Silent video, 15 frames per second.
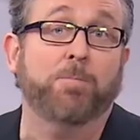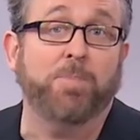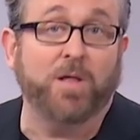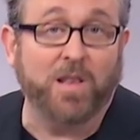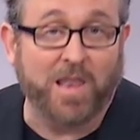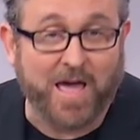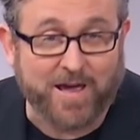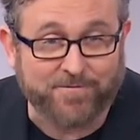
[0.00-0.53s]

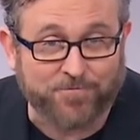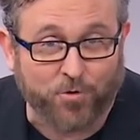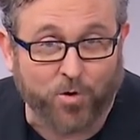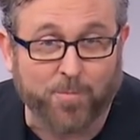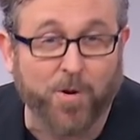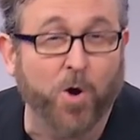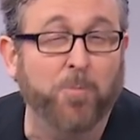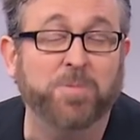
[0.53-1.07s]

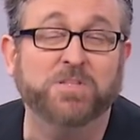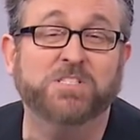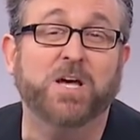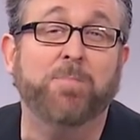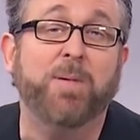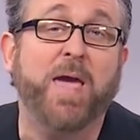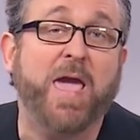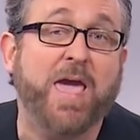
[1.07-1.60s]
platform opens
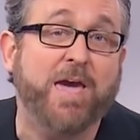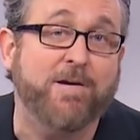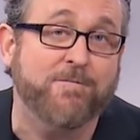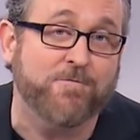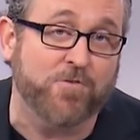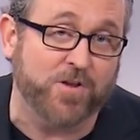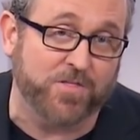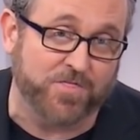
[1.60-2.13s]
up
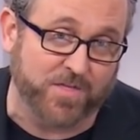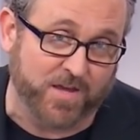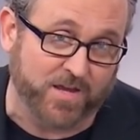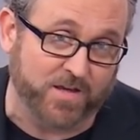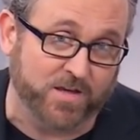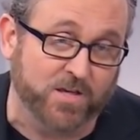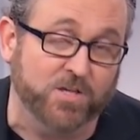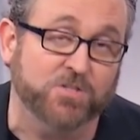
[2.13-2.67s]

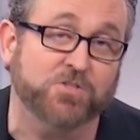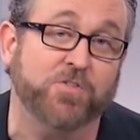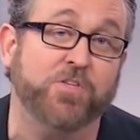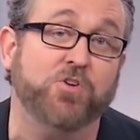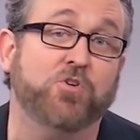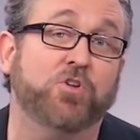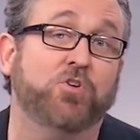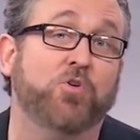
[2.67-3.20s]
everything so that
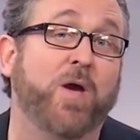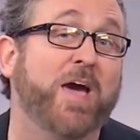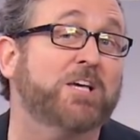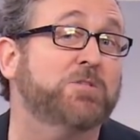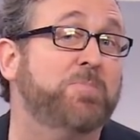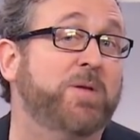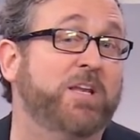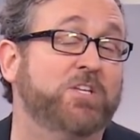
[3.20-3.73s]
you can do
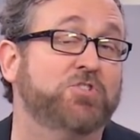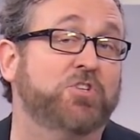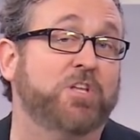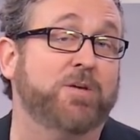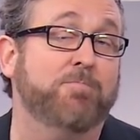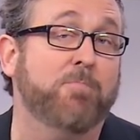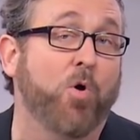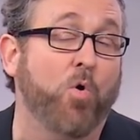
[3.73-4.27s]

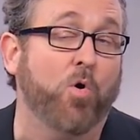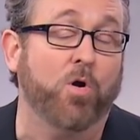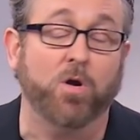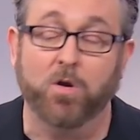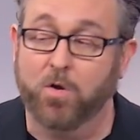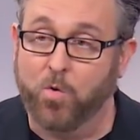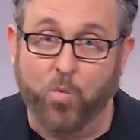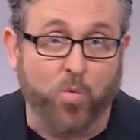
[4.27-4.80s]
exponentially more
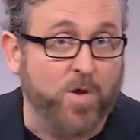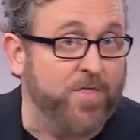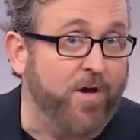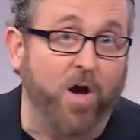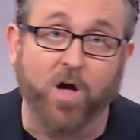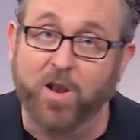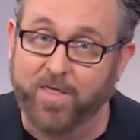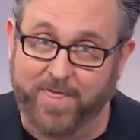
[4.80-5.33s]
with
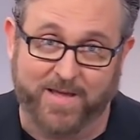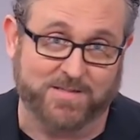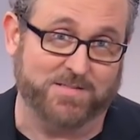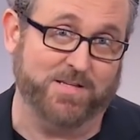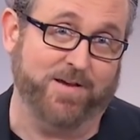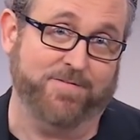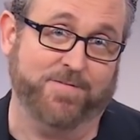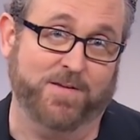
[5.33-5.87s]
all of that
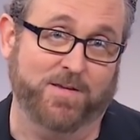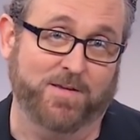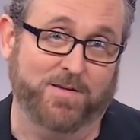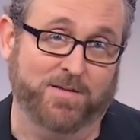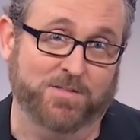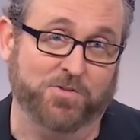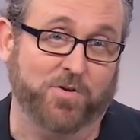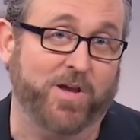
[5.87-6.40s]
stuff.
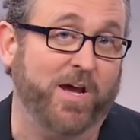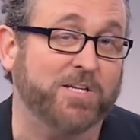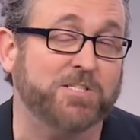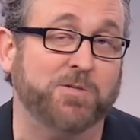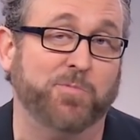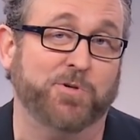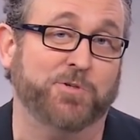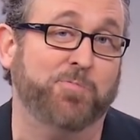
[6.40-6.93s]
So
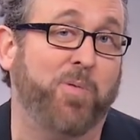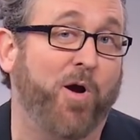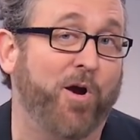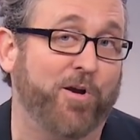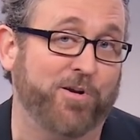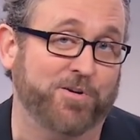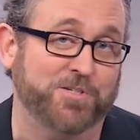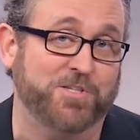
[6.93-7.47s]
customers,
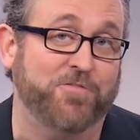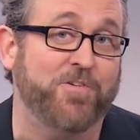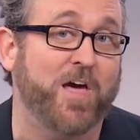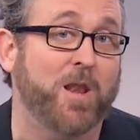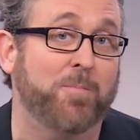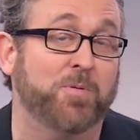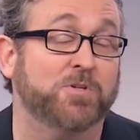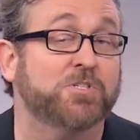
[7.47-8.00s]
partners,
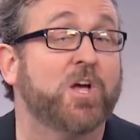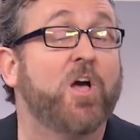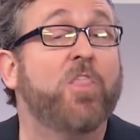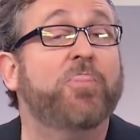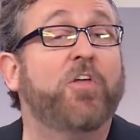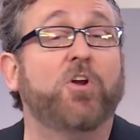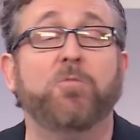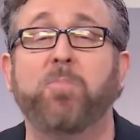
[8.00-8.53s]
developers,
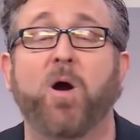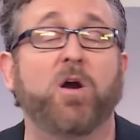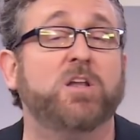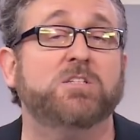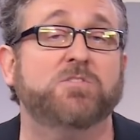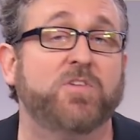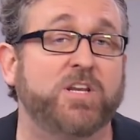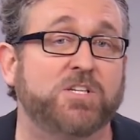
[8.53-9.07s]
third
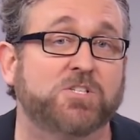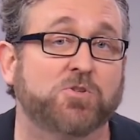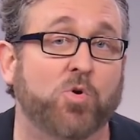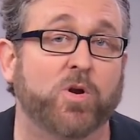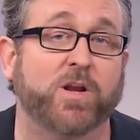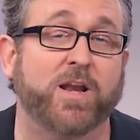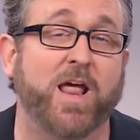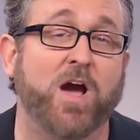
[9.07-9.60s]
parties of any
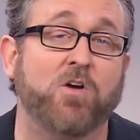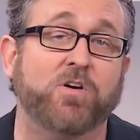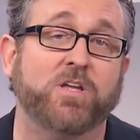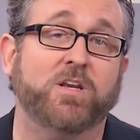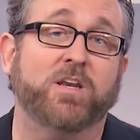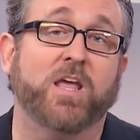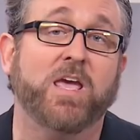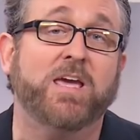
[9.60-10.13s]
sort now
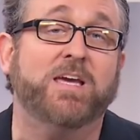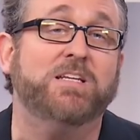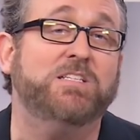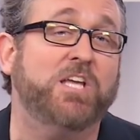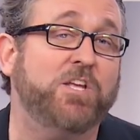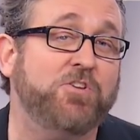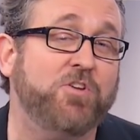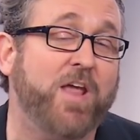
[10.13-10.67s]
can
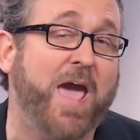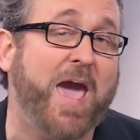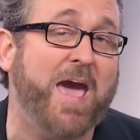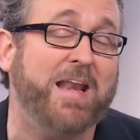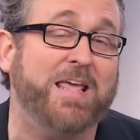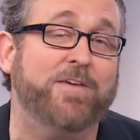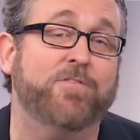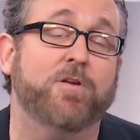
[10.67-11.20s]
continue to
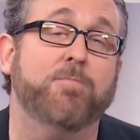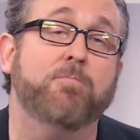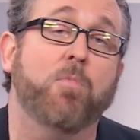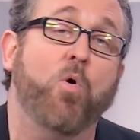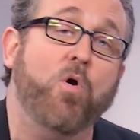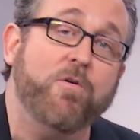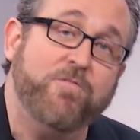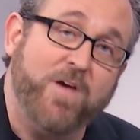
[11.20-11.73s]
add even
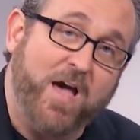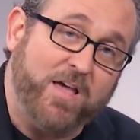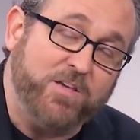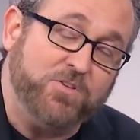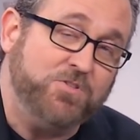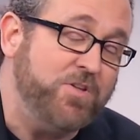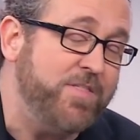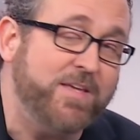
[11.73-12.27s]
more
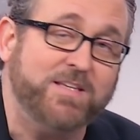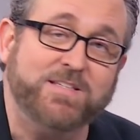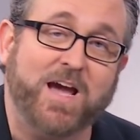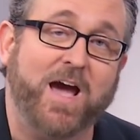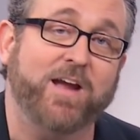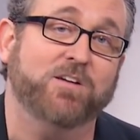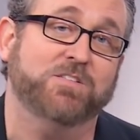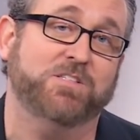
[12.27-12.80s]
value to the
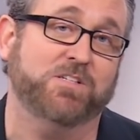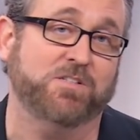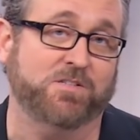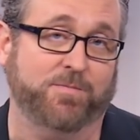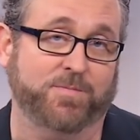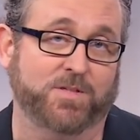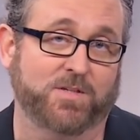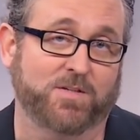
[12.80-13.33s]
entire system.